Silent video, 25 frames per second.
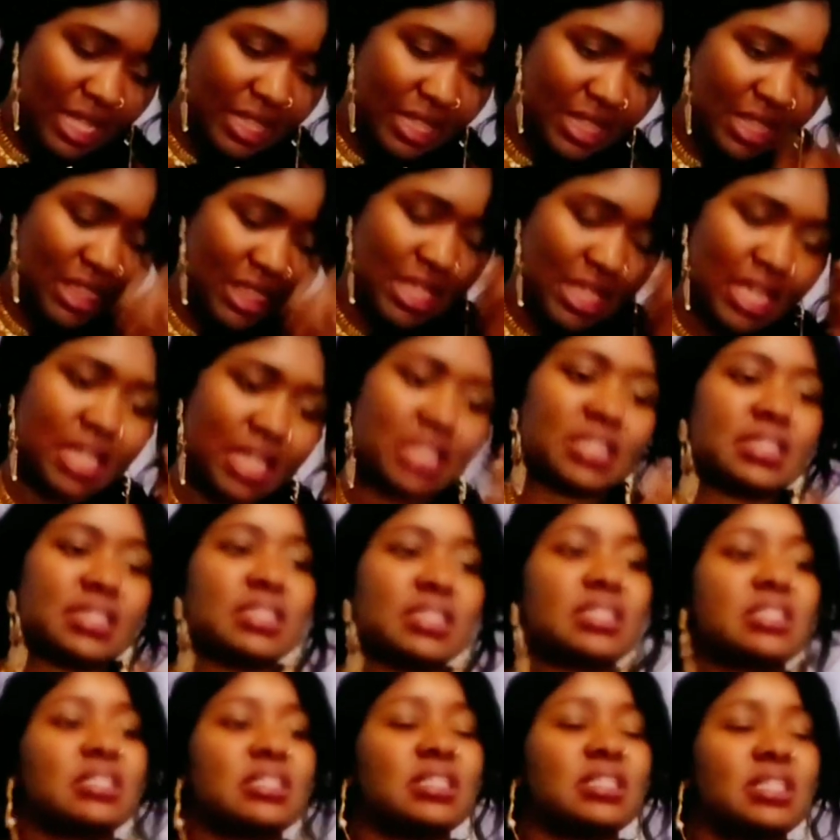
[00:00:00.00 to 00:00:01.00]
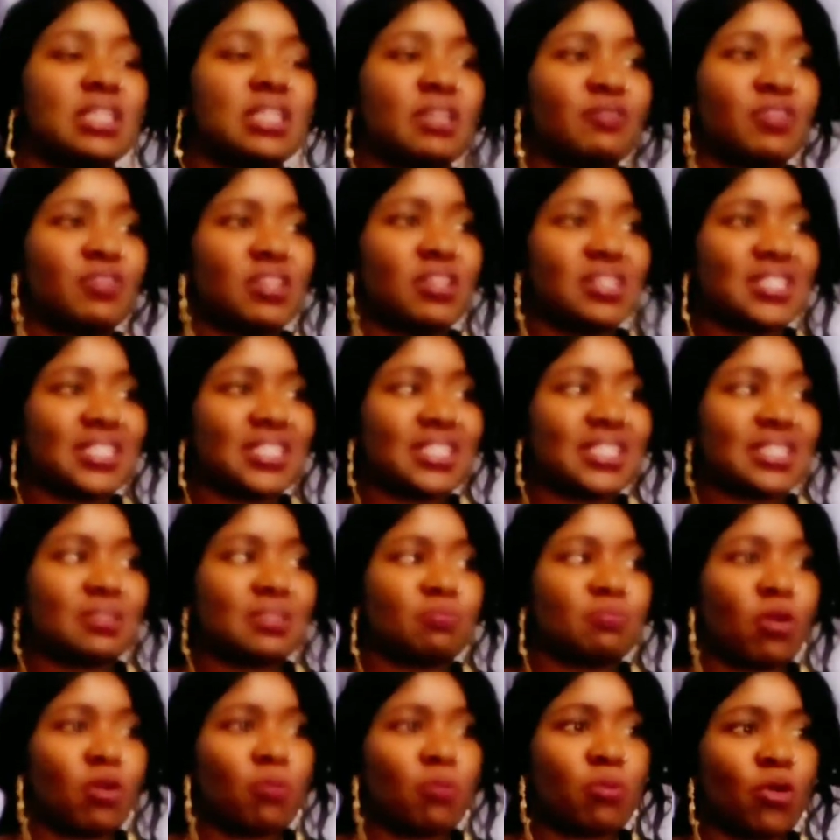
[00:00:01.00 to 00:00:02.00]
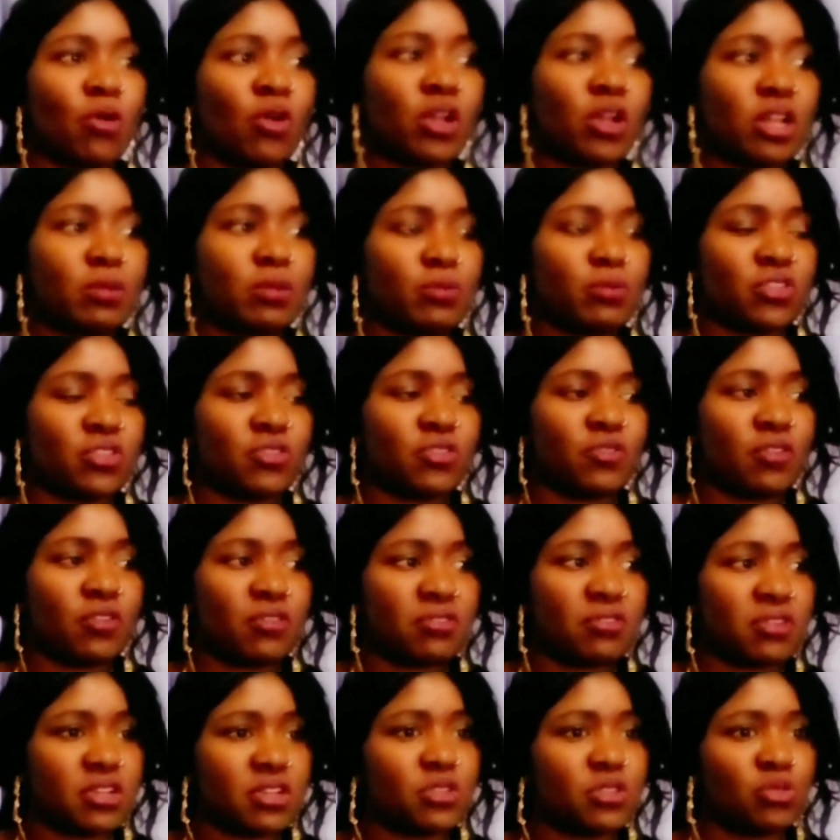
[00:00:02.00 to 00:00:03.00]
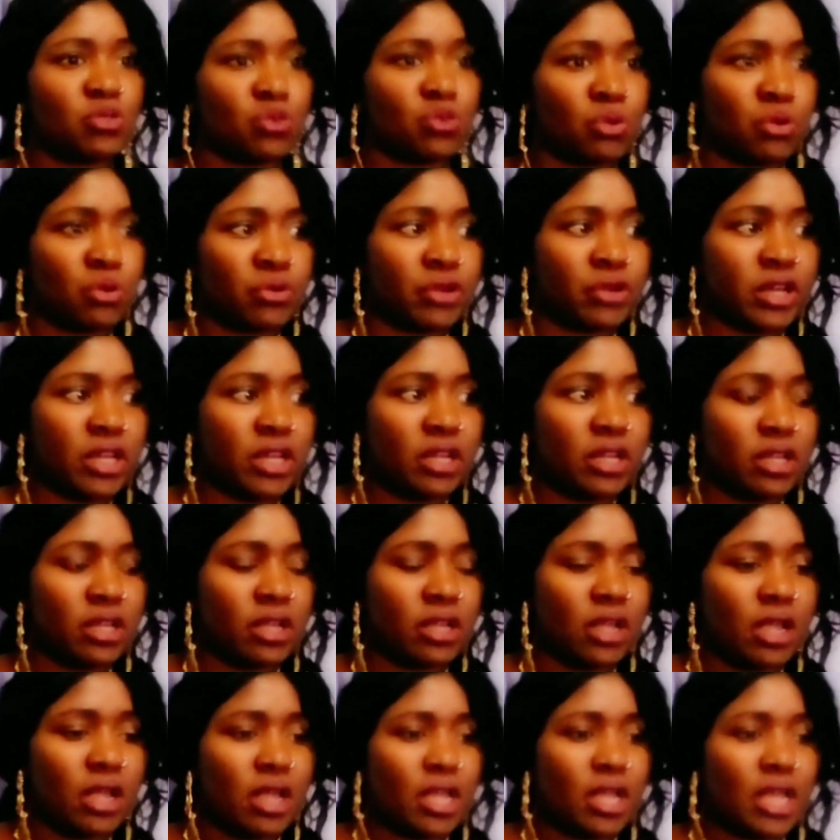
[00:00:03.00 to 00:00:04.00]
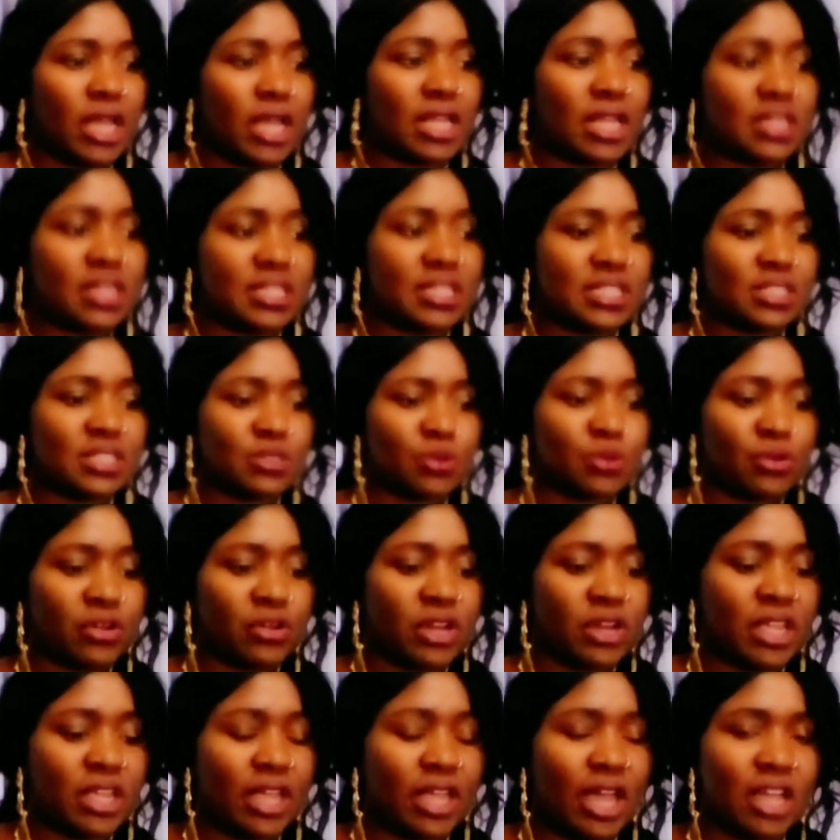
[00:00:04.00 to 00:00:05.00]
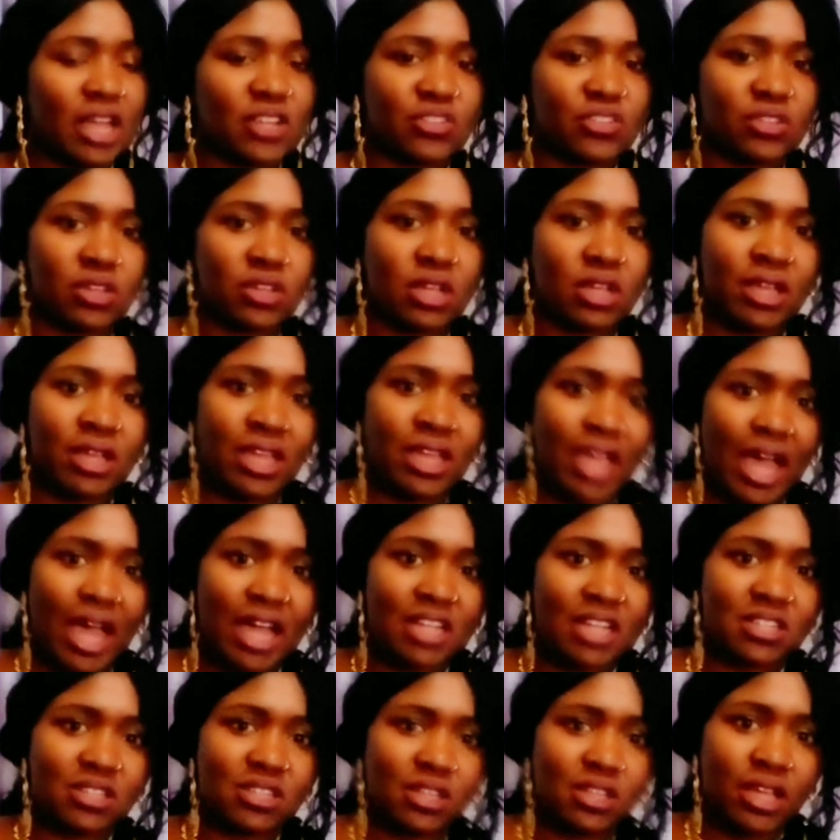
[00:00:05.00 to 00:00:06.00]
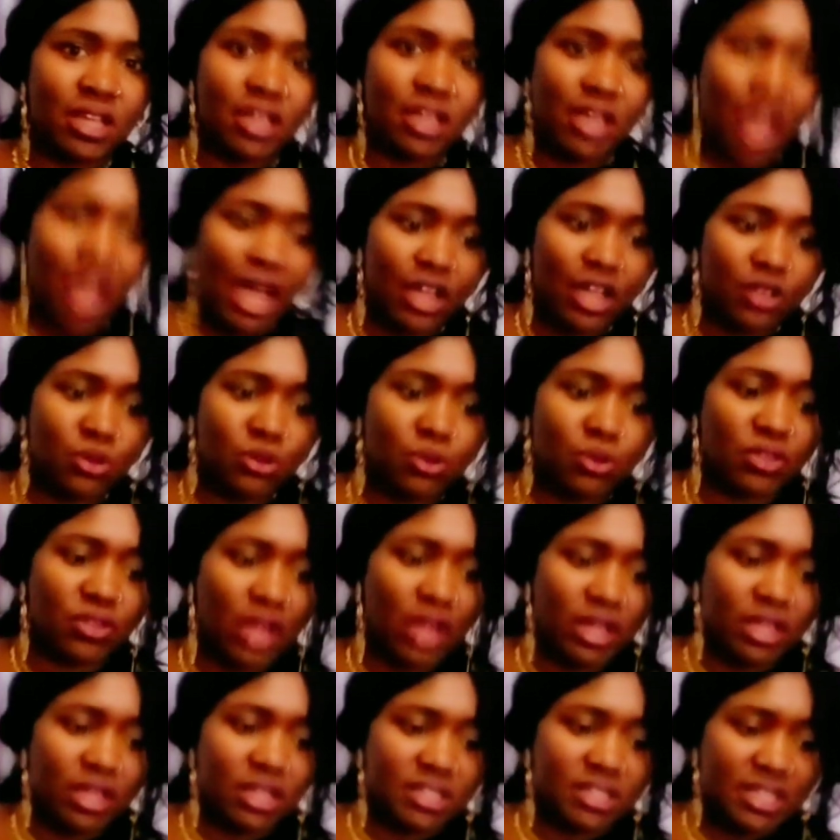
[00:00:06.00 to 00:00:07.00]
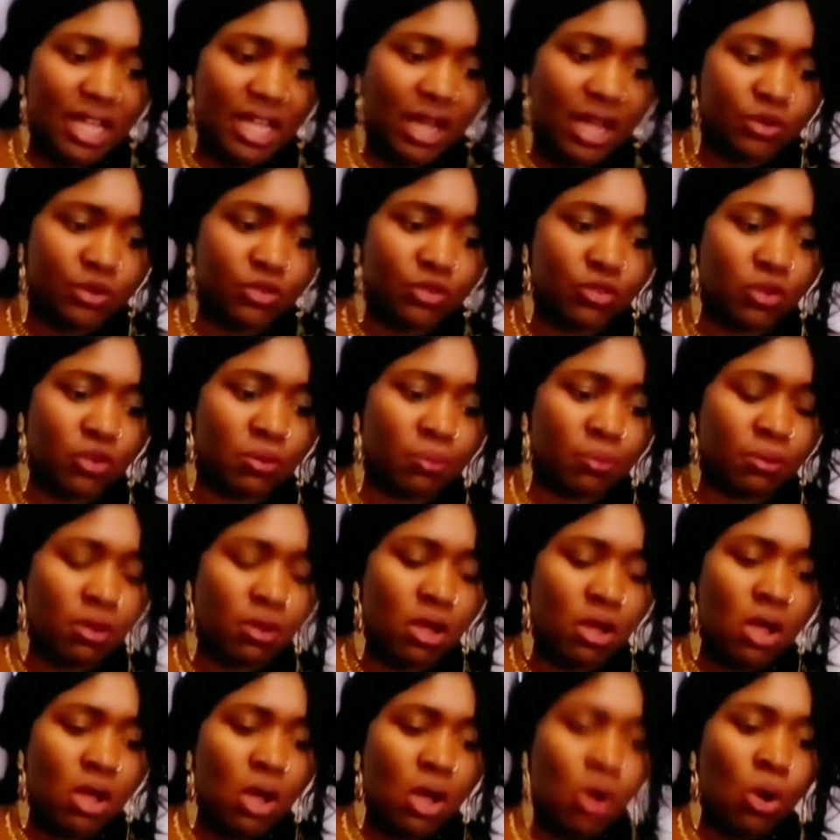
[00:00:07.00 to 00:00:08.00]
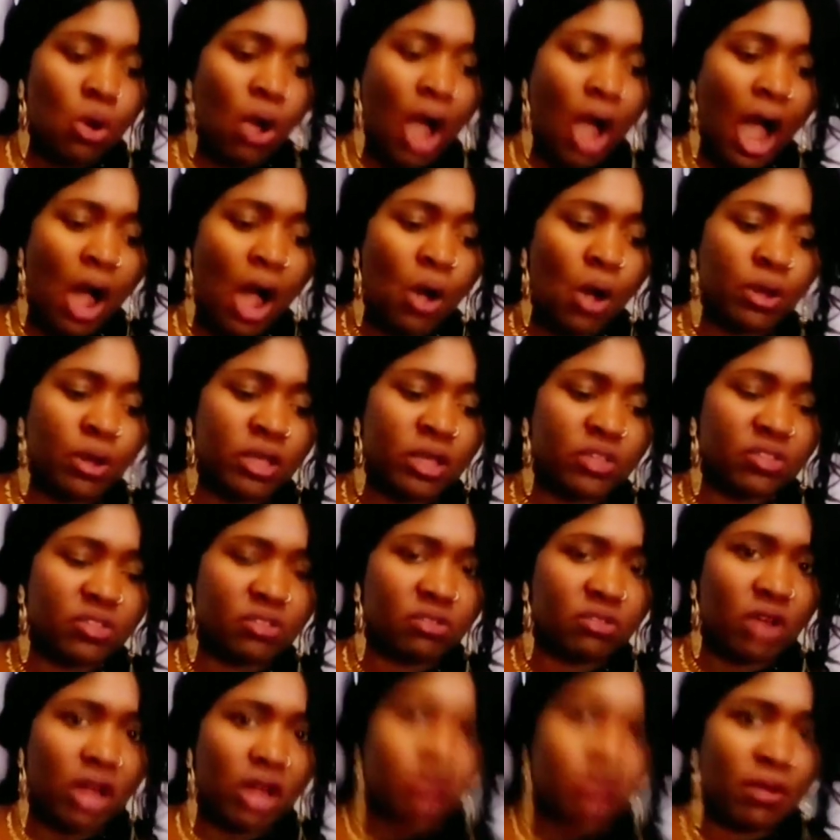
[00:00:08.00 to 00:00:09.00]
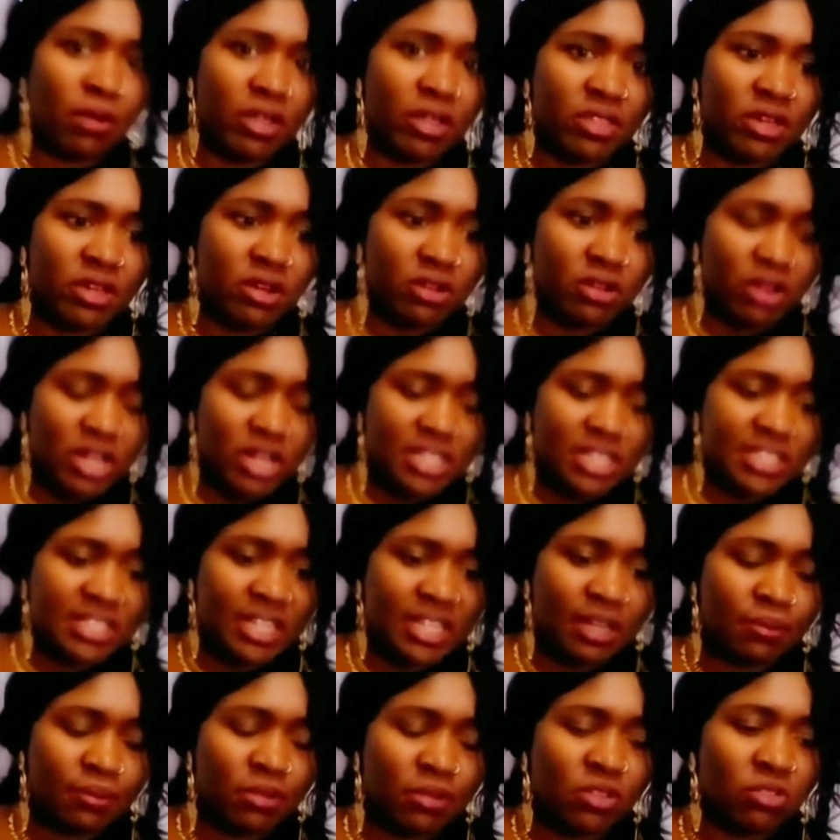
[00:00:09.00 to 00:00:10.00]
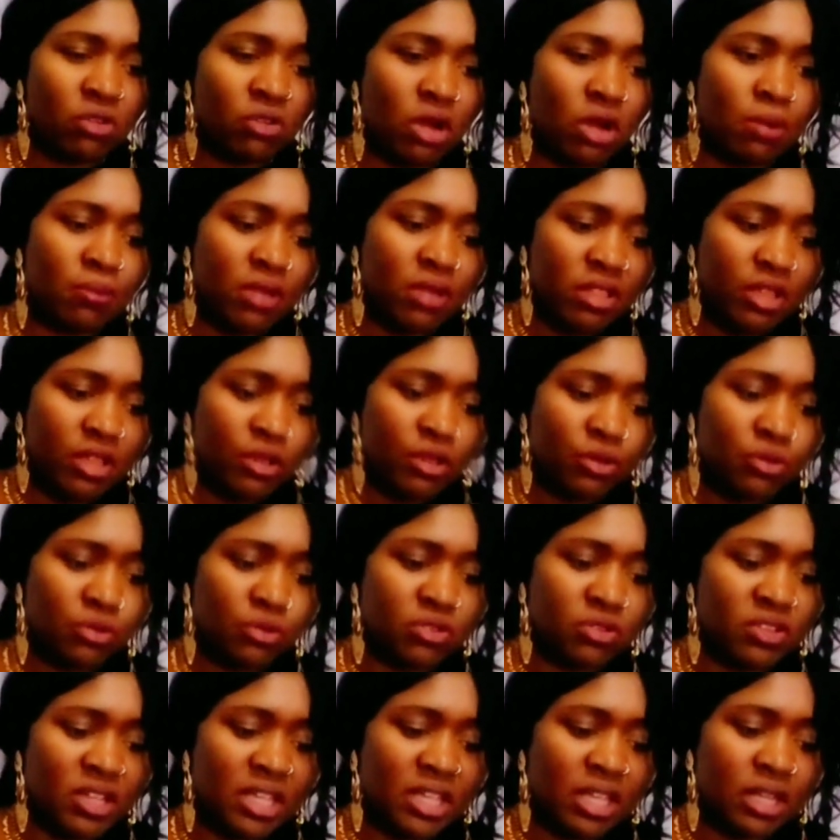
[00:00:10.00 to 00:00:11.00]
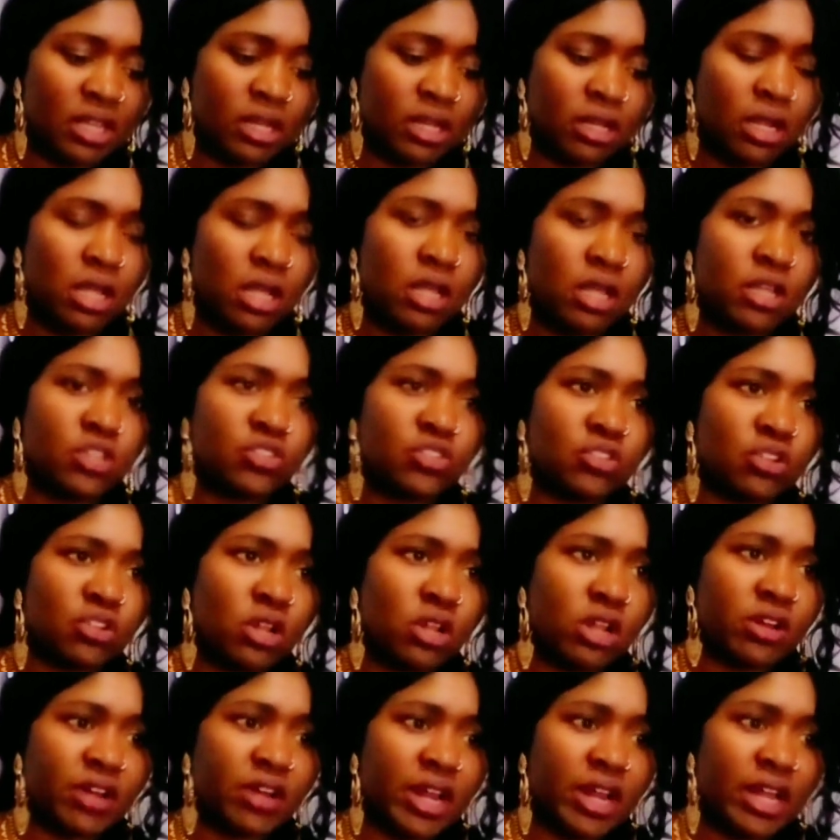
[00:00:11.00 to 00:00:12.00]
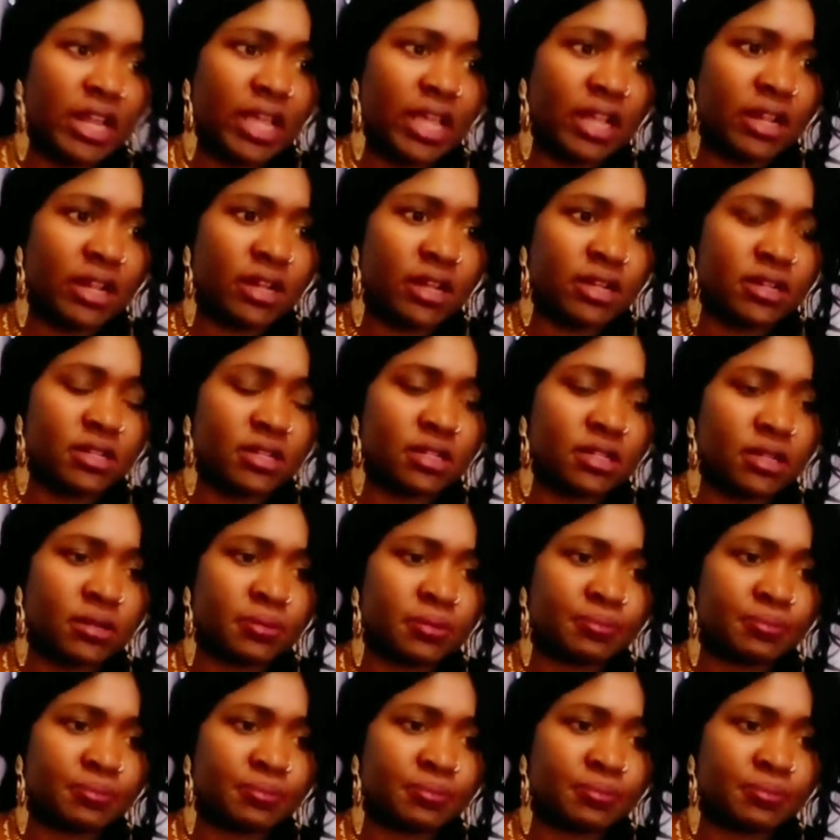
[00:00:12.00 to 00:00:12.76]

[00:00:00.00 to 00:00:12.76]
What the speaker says: the thing is, if this is Bob Collymore's favorite story, and this story he argues it out from how his grandmother raised him. His grandmother used to take in children and